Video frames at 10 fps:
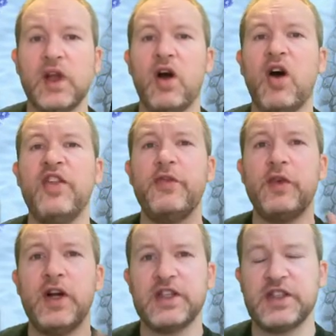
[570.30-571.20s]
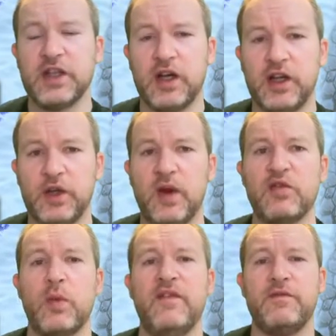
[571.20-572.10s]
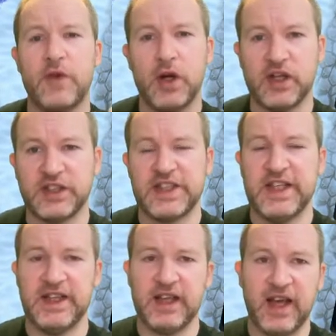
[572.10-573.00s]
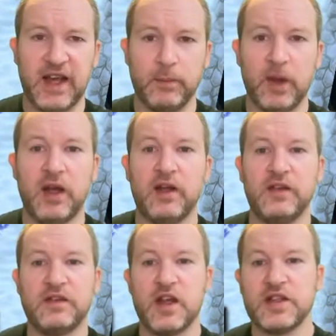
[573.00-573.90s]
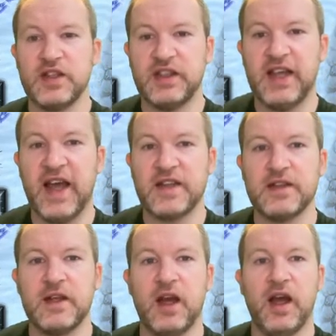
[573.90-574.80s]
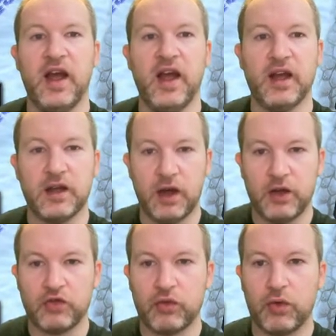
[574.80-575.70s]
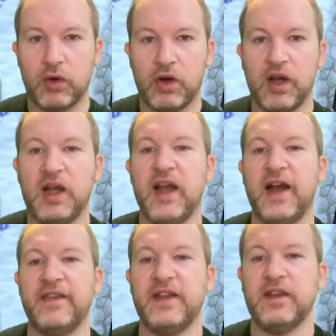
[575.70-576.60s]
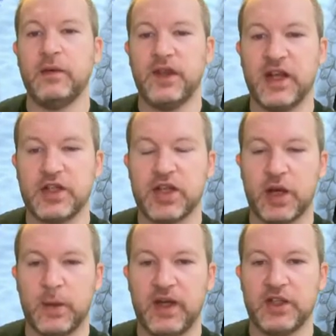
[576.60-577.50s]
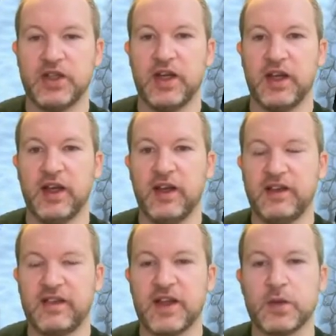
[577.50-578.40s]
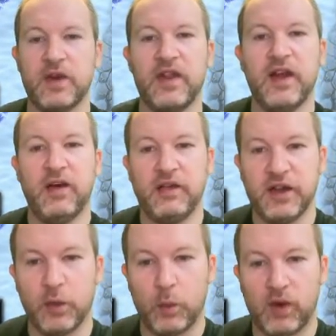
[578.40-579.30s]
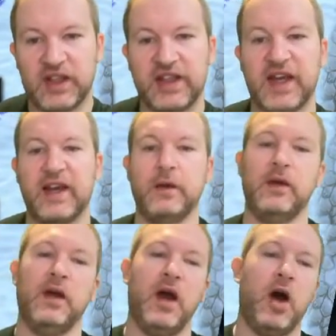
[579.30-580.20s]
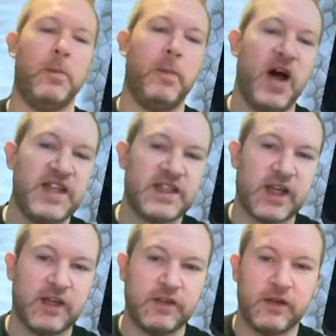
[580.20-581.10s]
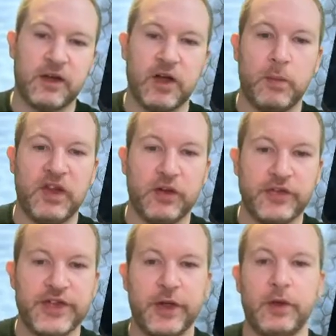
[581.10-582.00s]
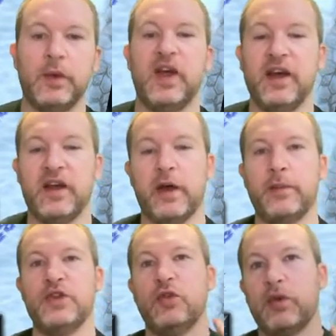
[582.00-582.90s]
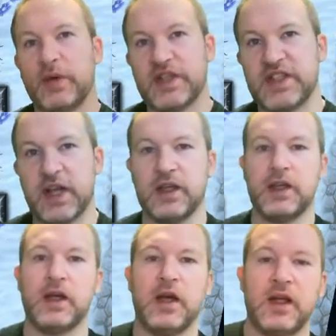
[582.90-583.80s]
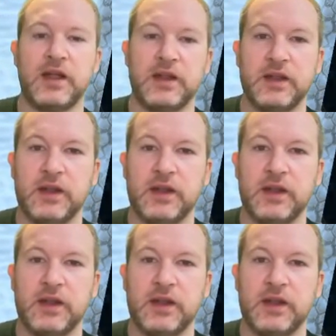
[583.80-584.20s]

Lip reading: On the first turn, whoever went first in the game doesn't get card draw and they don't get shadow energy. So that's why they're only on 1 now. On my second turn, I'll be on 2 and I'll be drawing my second card.